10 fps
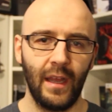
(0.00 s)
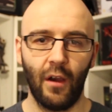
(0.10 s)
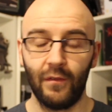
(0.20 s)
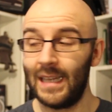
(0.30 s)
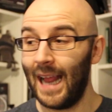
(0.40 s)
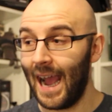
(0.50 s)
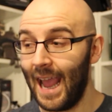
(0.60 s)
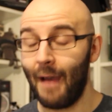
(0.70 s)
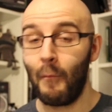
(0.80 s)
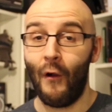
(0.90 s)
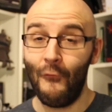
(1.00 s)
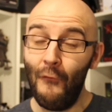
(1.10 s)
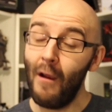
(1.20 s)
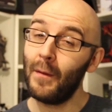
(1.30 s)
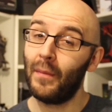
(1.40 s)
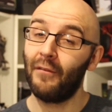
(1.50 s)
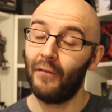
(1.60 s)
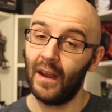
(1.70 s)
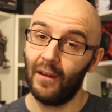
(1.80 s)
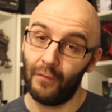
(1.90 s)
and obviously I am a very big
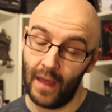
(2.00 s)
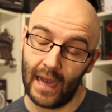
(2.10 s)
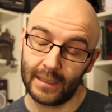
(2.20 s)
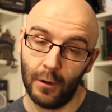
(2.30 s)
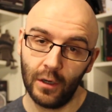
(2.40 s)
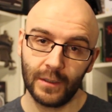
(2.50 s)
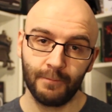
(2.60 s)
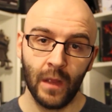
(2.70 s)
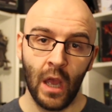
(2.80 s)
fan of the Xbox.